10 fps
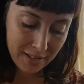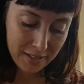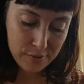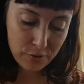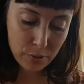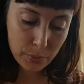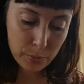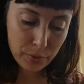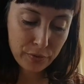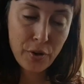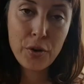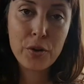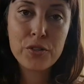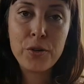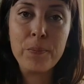if you would prefer
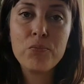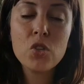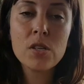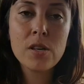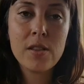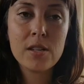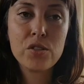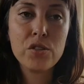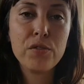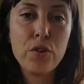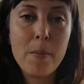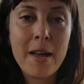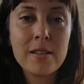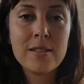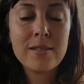not to, just so there's two
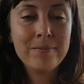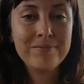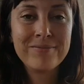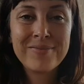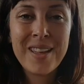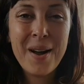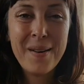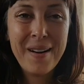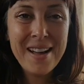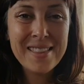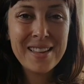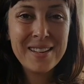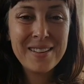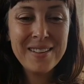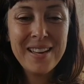formats. Alright,
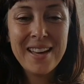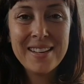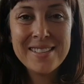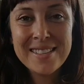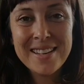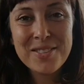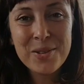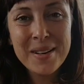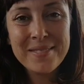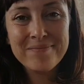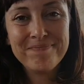thank you and enjoy.